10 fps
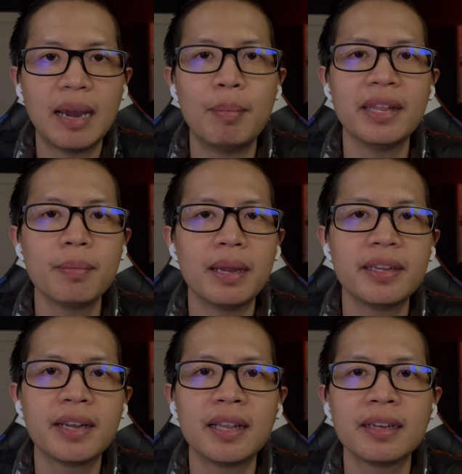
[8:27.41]
a
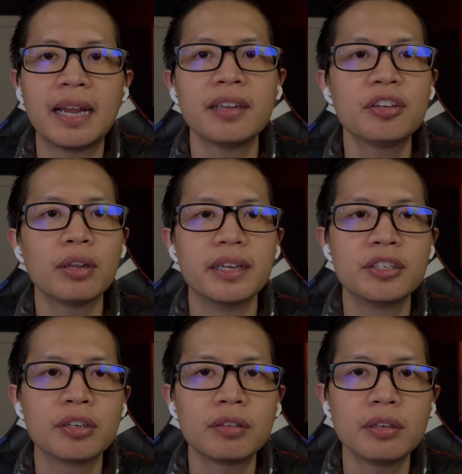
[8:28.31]
mathematical
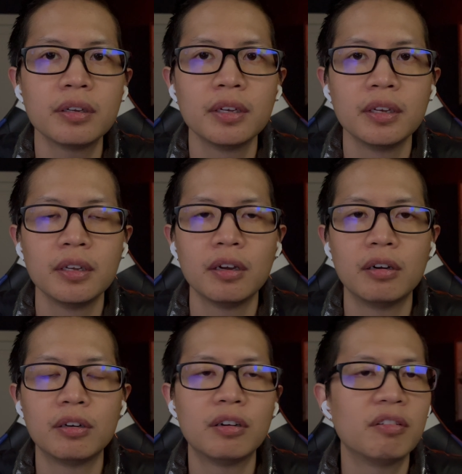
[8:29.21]
calculation
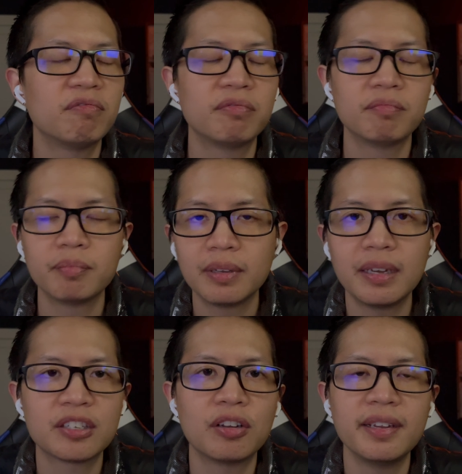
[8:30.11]
of,
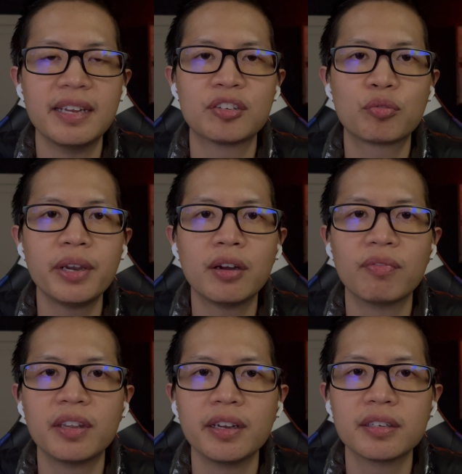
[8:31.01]
let's call it a string of
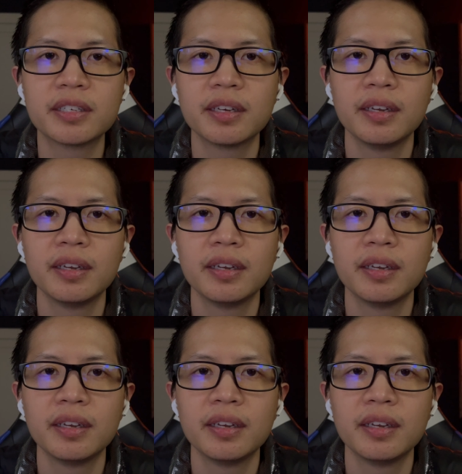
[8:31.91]
things.